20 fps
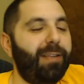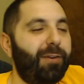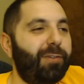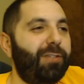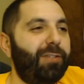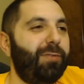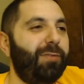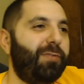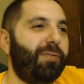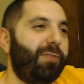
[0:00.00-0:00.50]

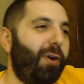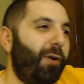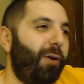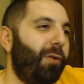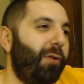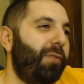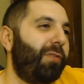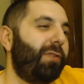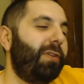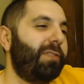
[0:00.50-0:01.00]
she was
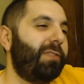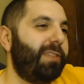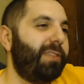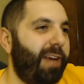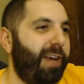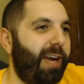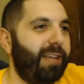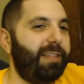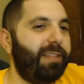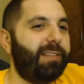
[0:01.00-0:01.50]
known throughout the
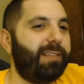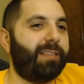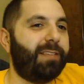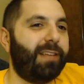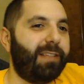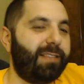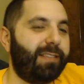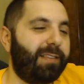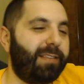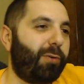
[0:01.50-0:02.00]
'90s
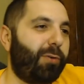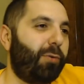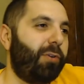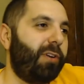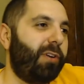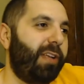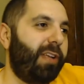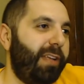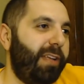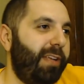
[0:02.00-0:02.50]
as like this
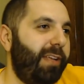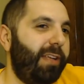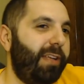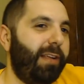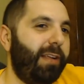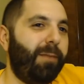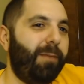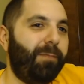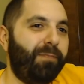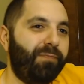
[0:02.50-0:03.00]

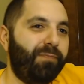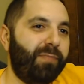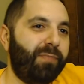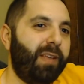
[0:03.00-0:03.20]
quirky,